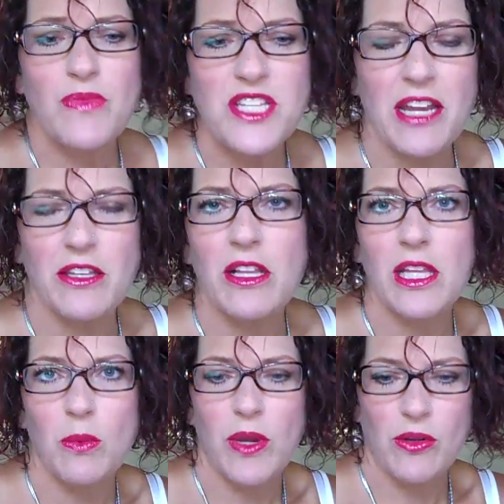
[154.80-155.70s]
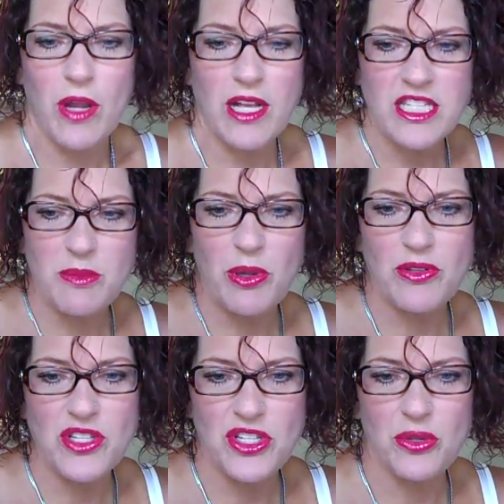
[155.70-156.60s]
technically we are not
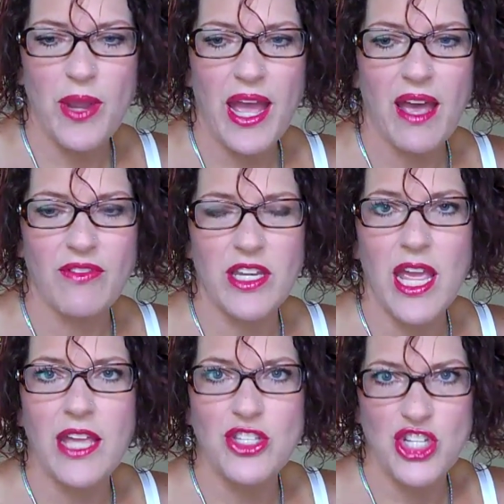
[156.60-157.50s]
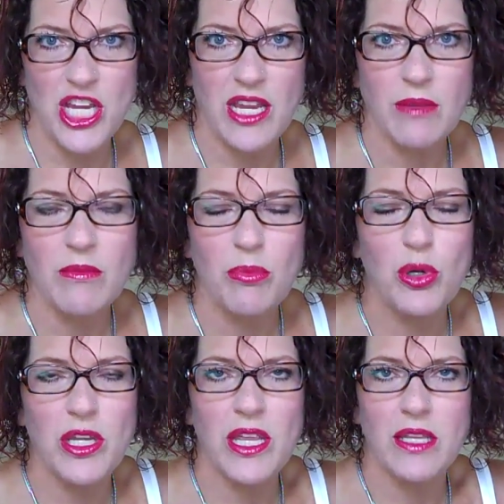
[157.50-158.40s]
supposed to have an NG
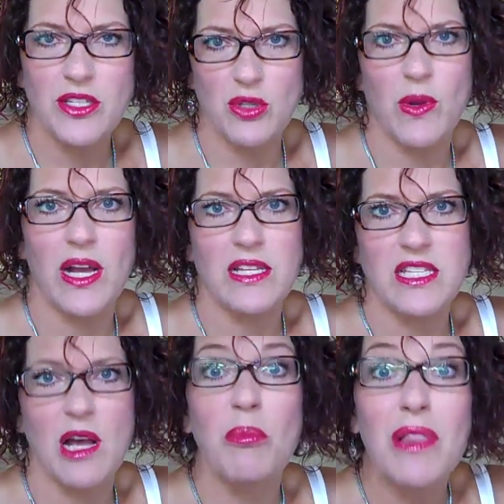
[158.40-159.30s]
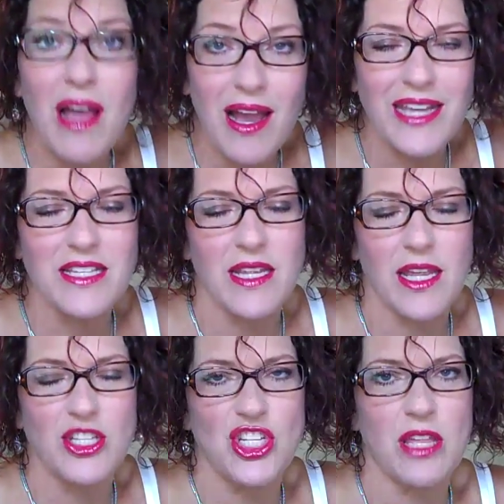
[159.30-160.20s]
put into us, a blind
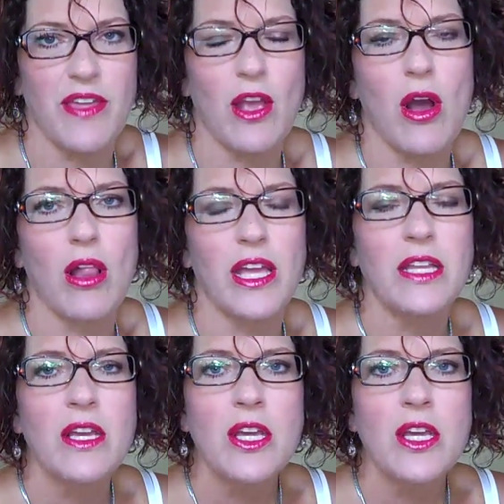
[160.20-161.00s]
NG they call it.